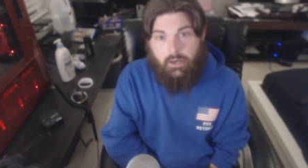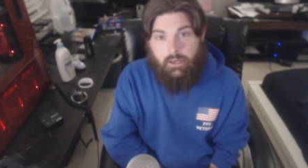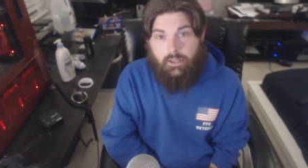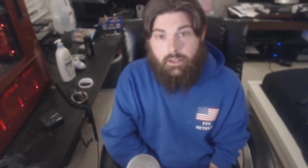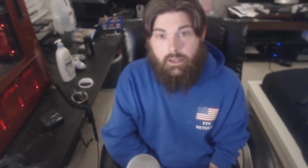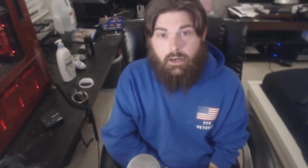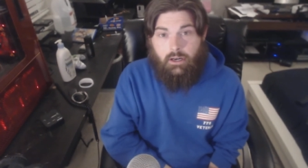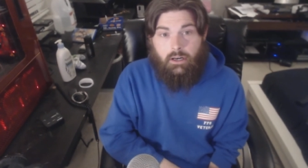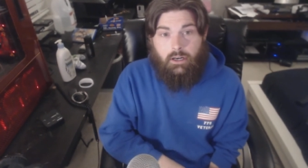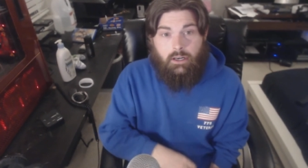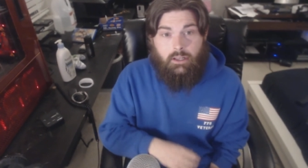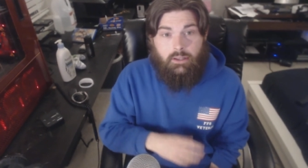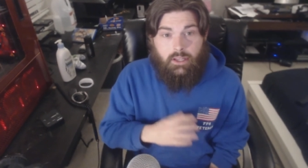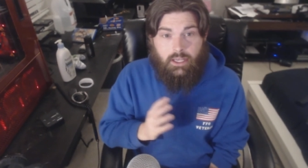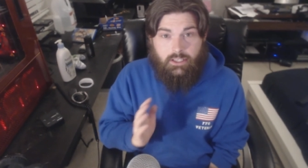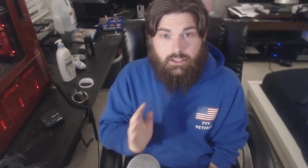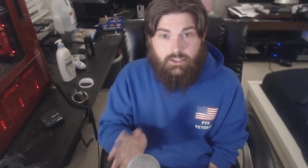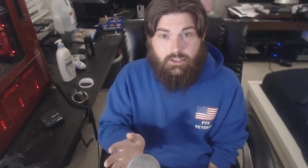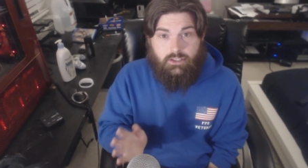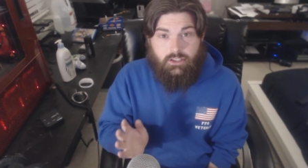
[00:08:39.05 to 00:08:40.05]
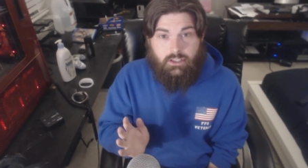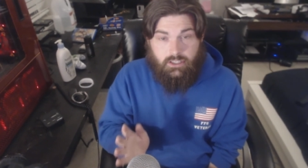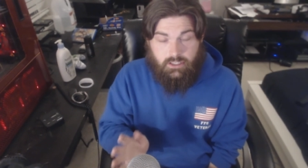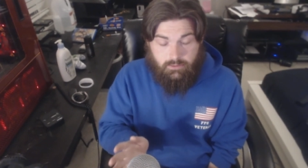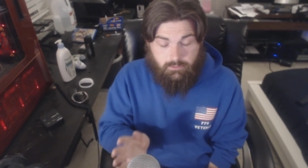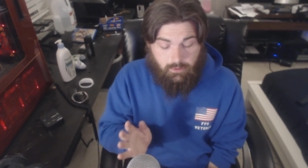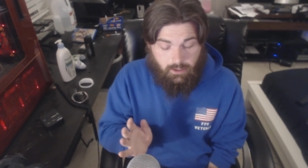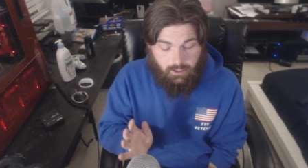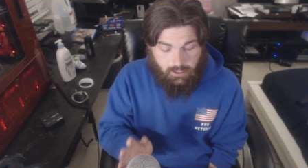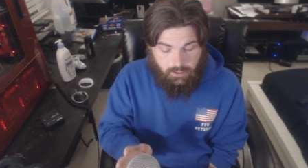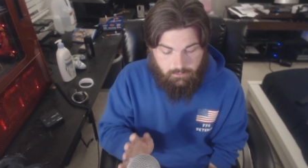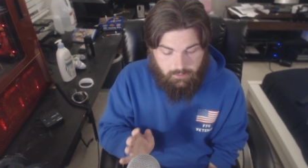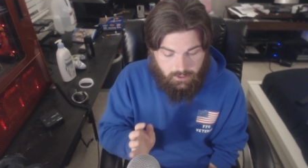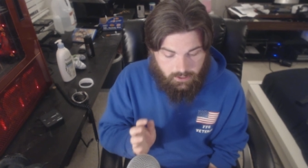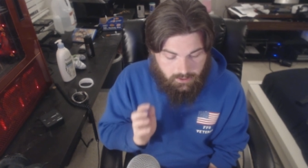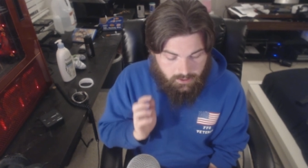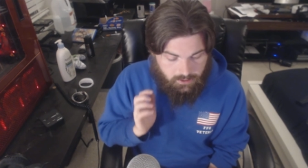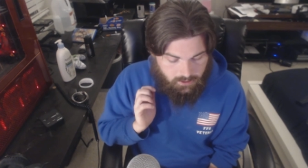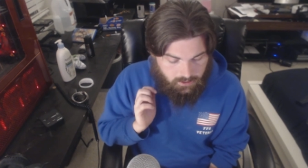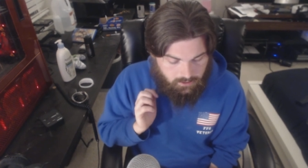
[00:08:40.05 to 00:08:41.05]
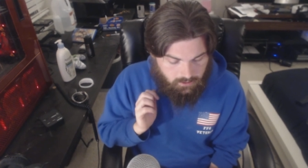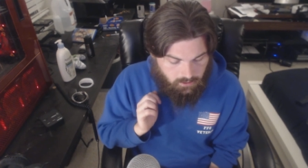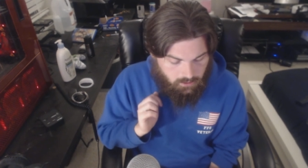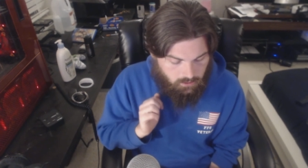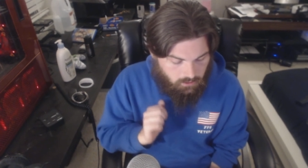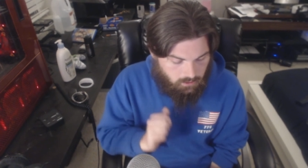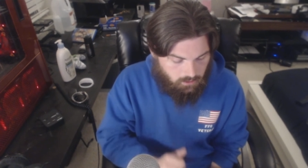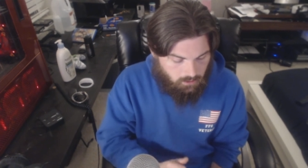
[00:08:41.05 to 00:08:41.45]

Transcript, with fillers: But uh, that's just my opinion.